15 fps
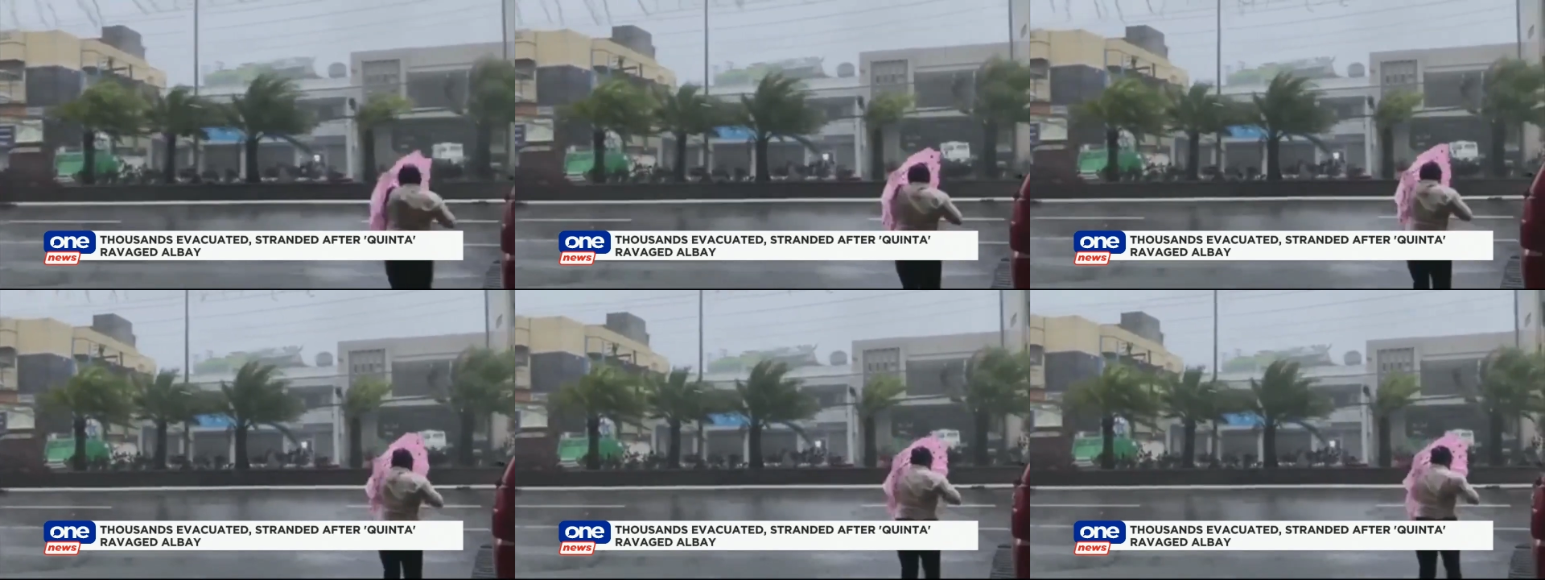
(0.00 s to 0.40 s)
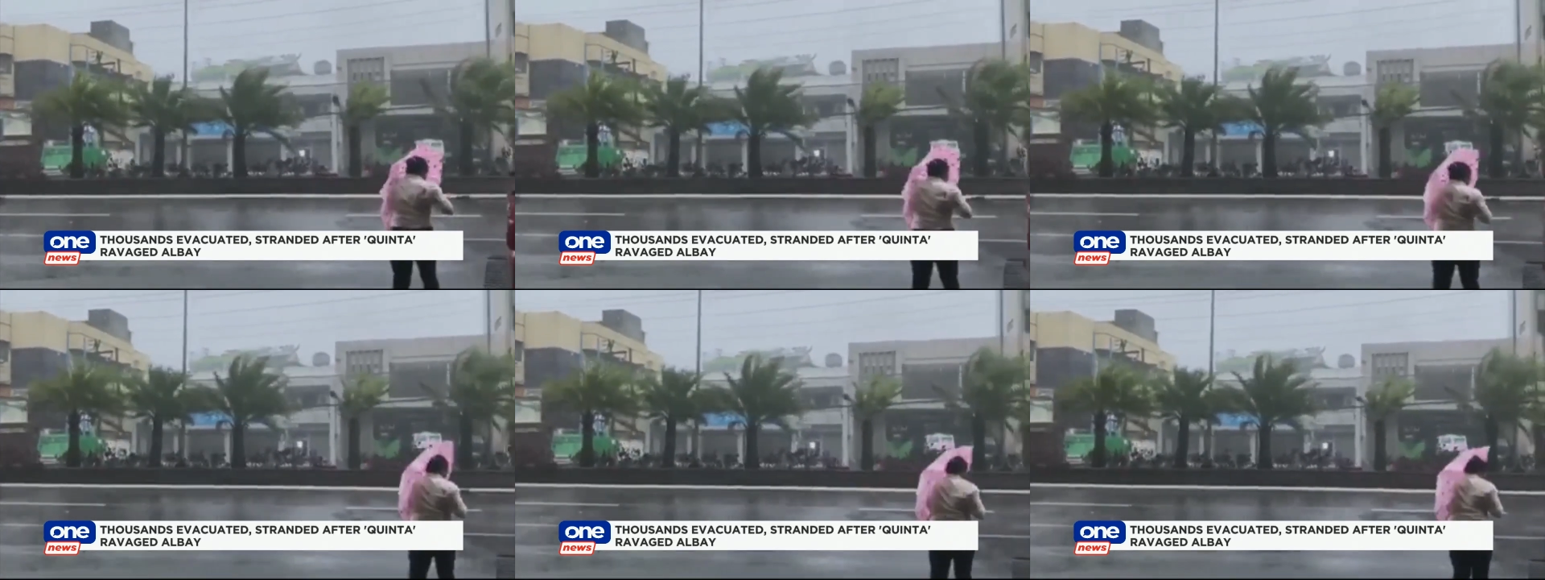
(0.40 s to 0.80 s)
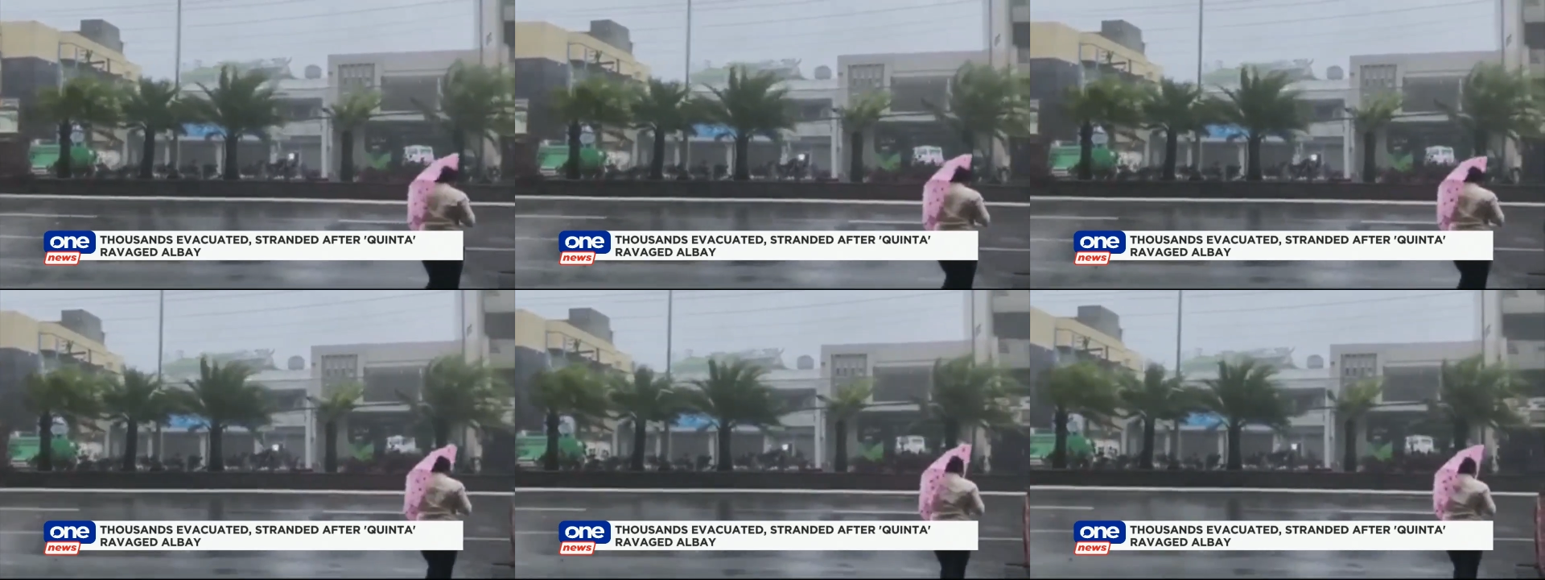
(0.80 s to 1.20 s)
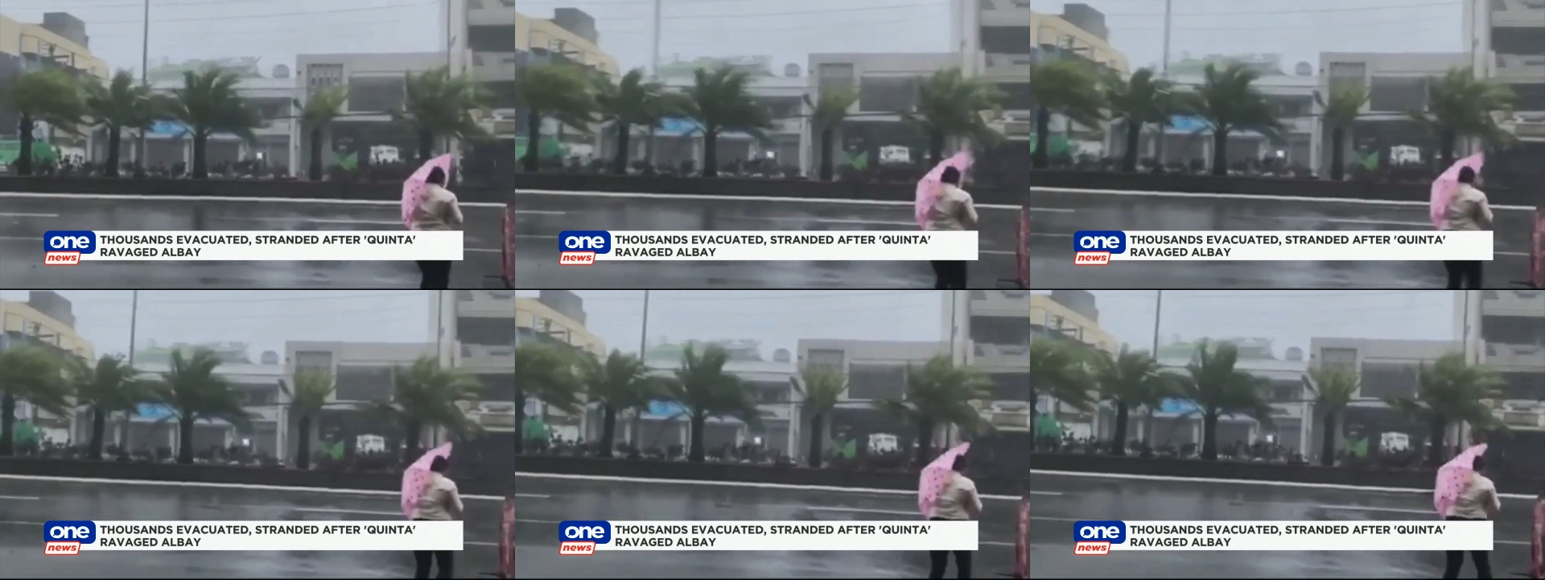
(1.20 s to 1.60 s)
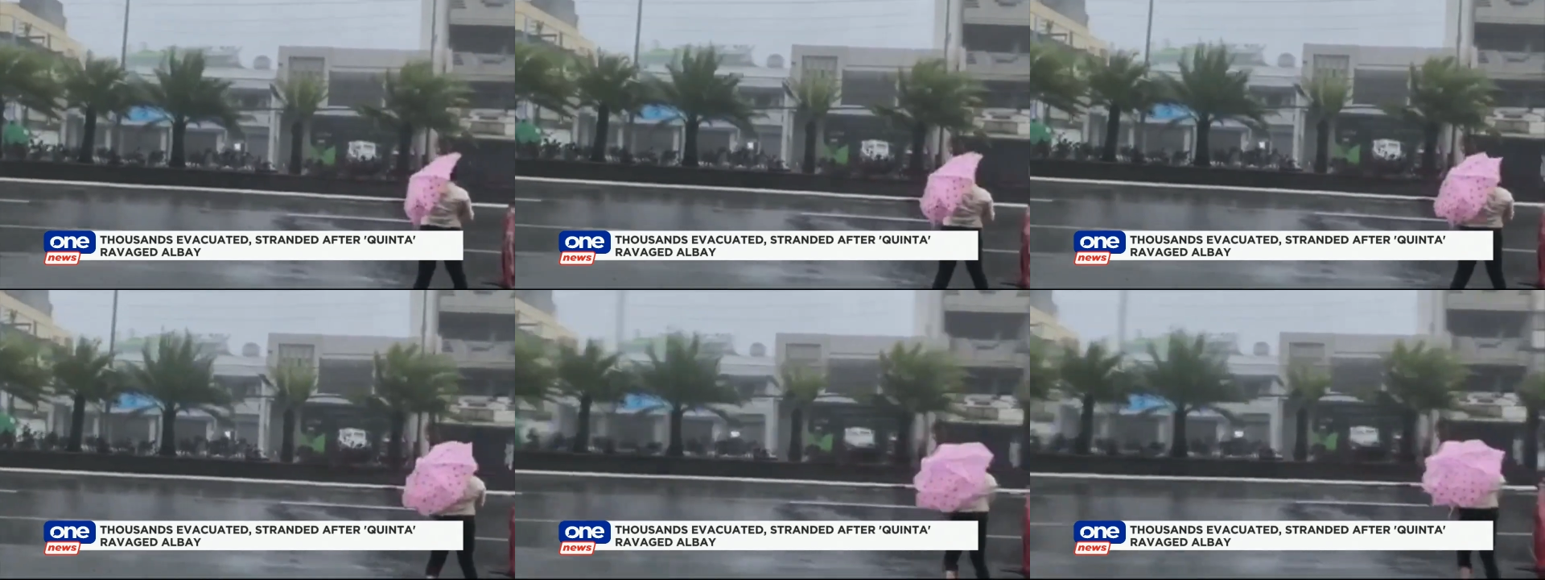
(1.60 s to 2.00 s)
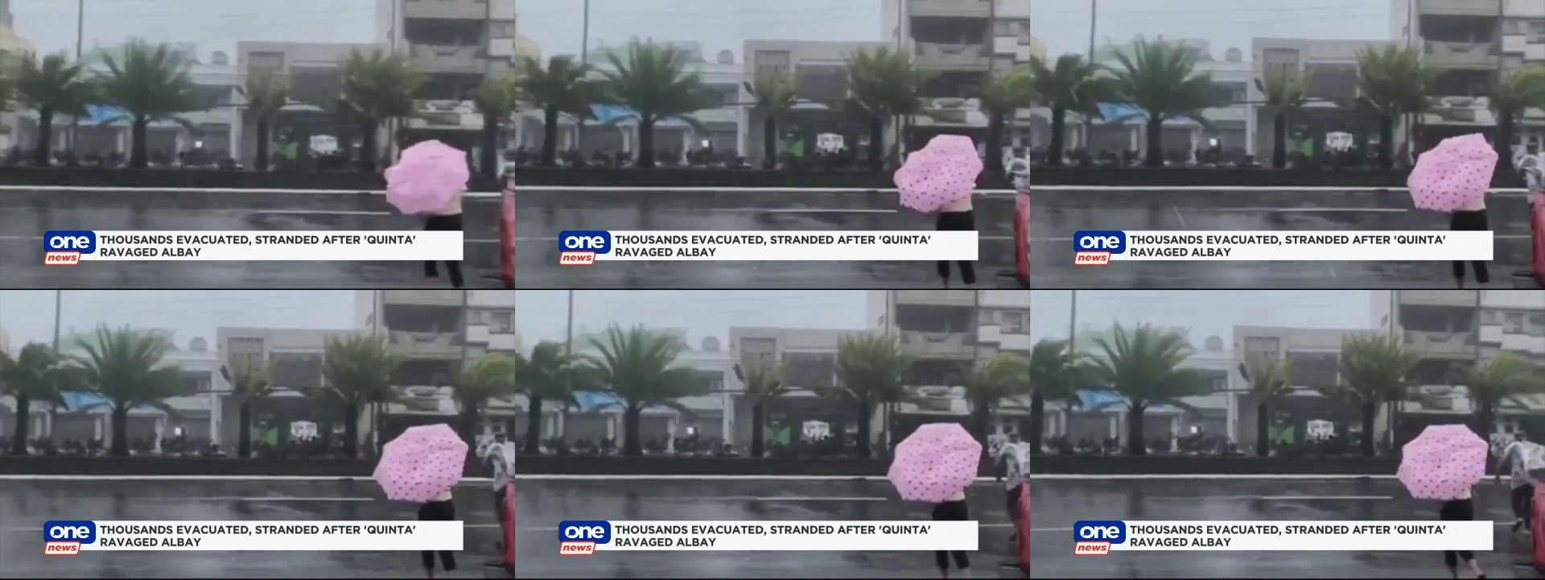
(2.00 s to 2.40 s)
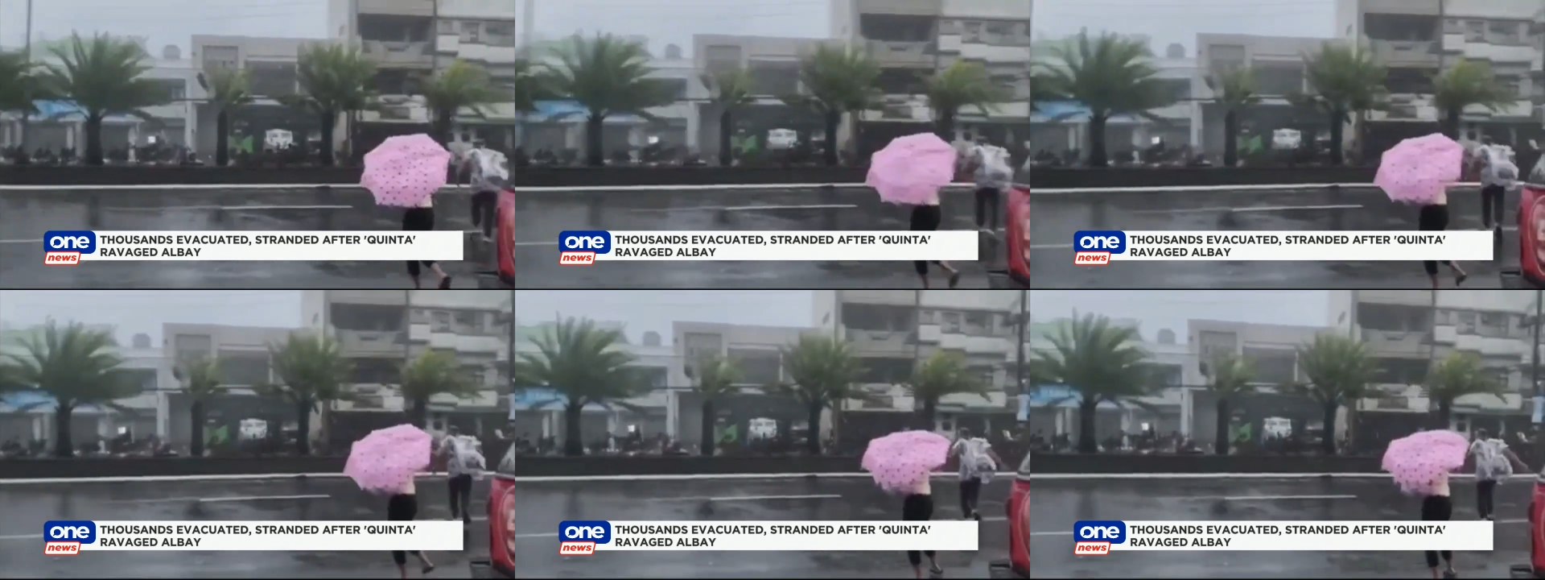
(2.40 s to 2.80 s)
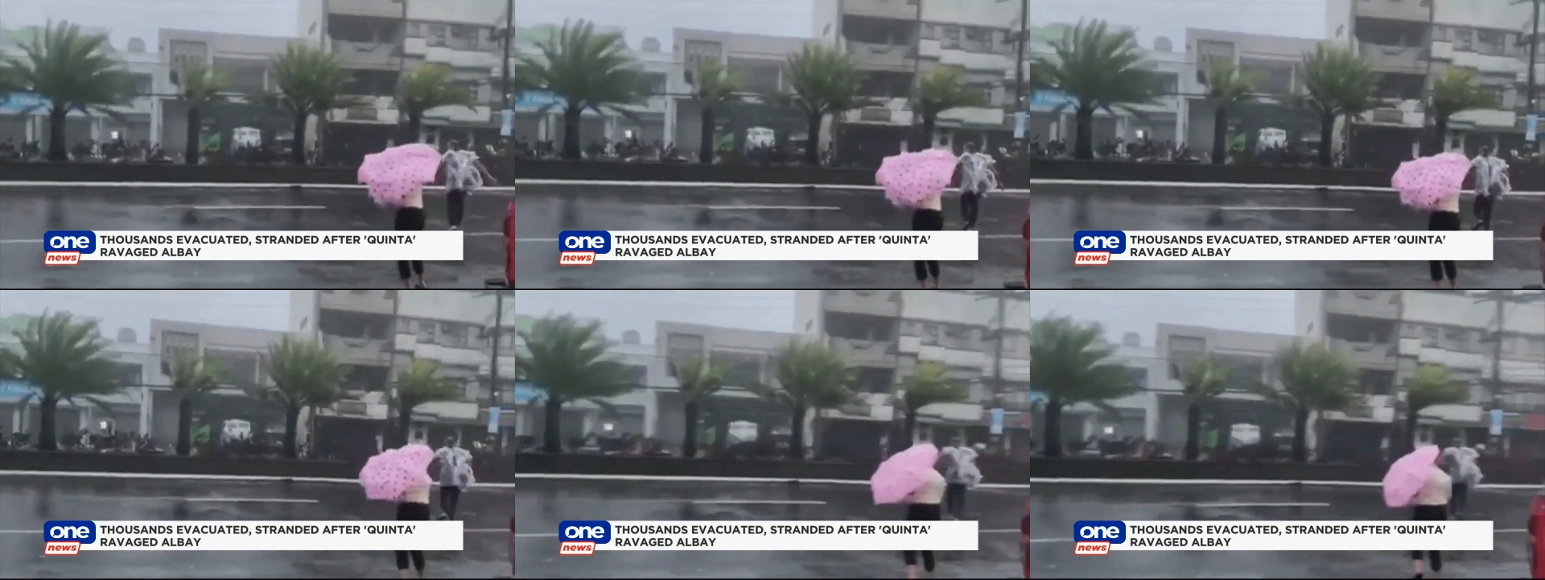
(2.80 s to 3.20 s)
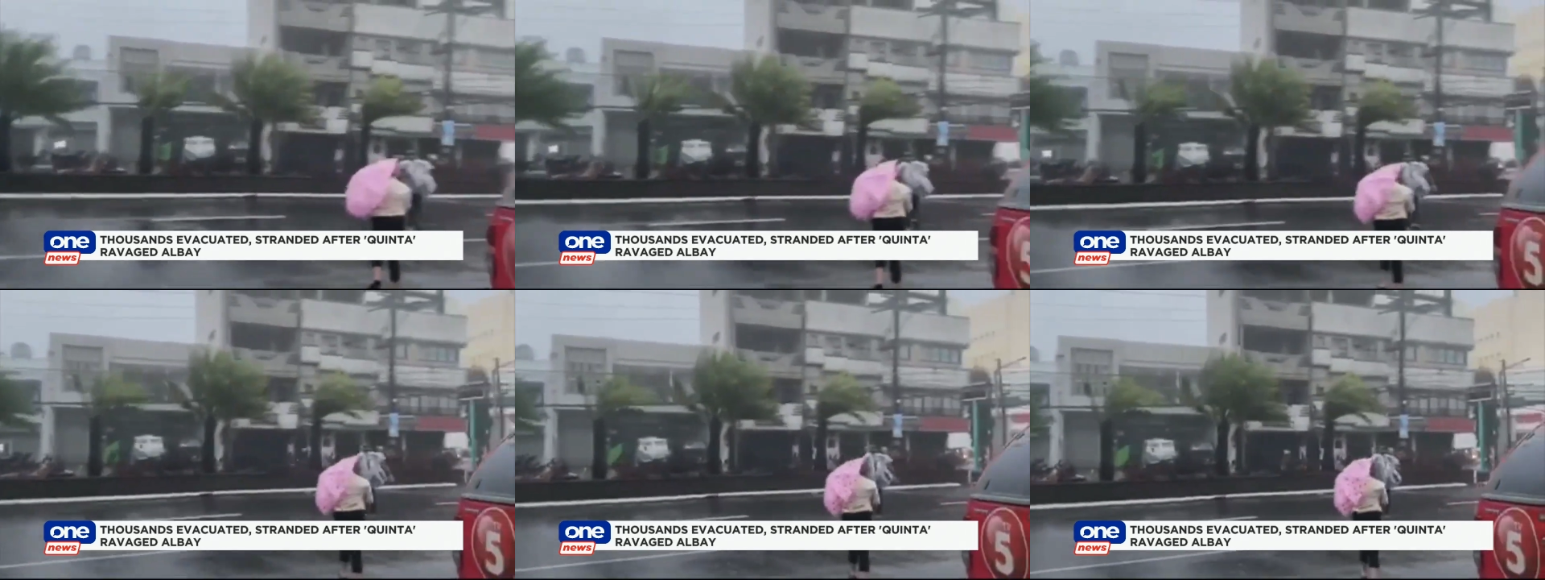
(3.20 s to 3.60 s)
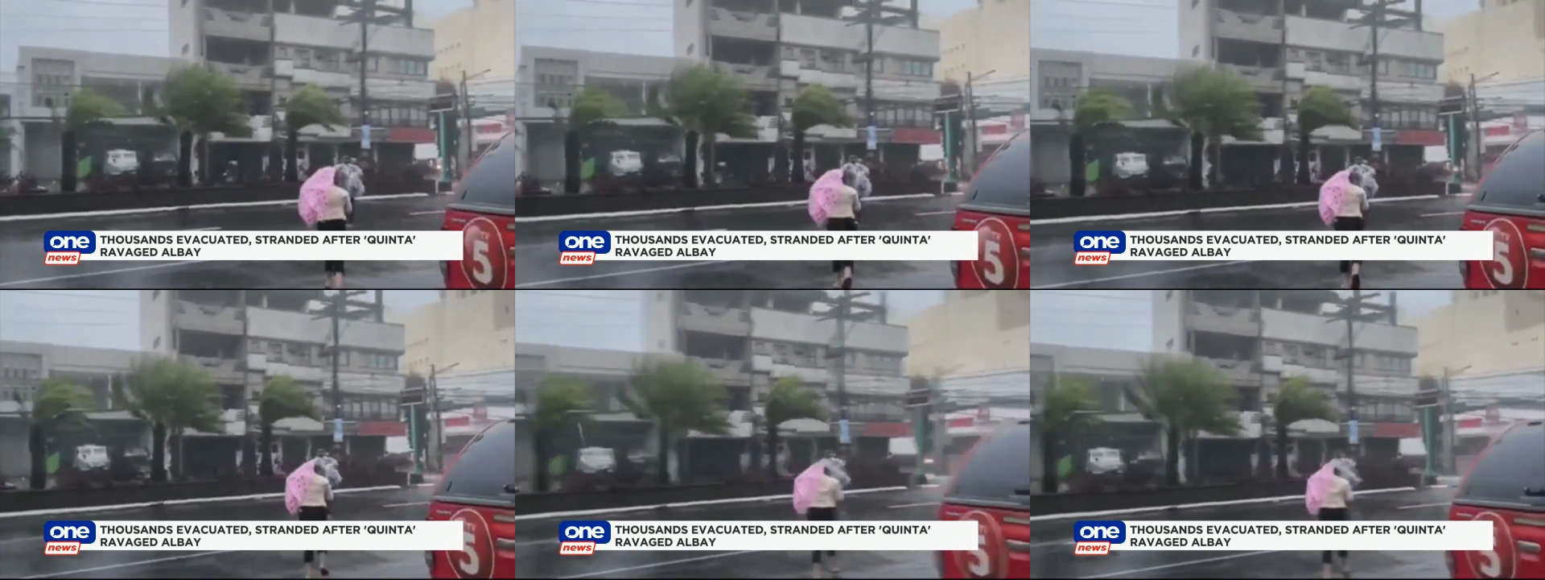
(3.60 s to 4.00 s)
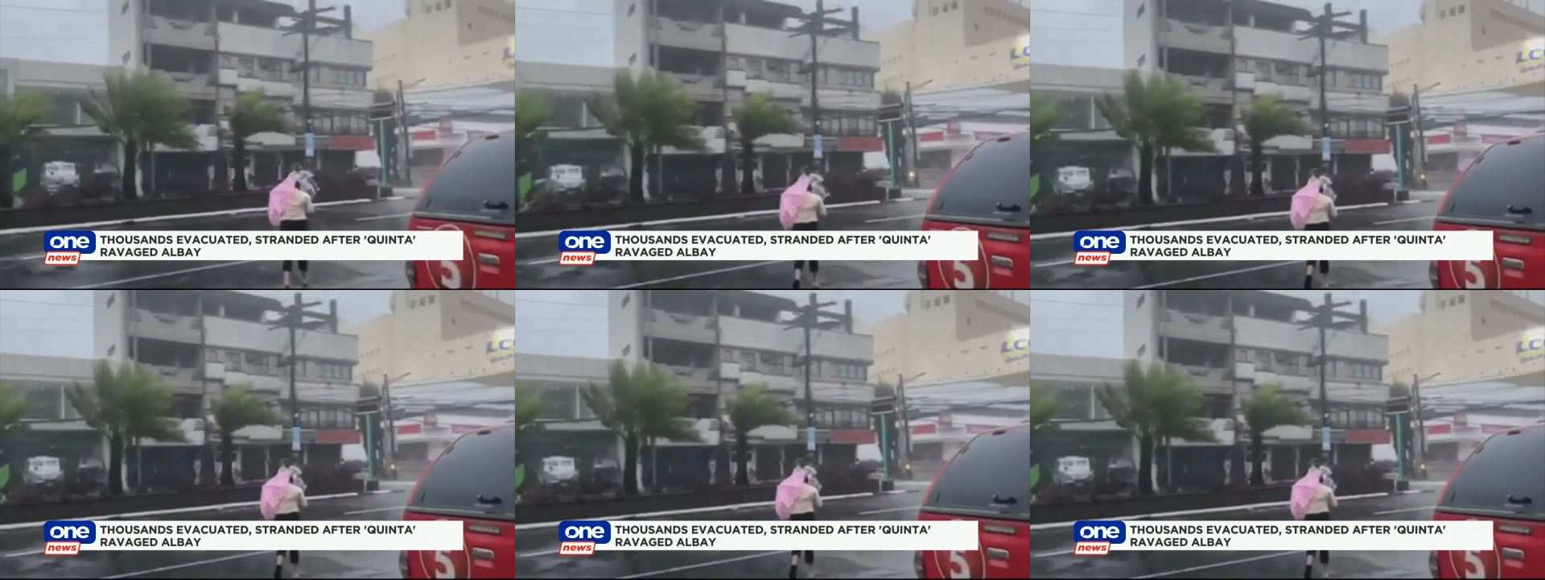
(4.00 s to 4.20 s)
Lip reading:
[unreadable: no face in view]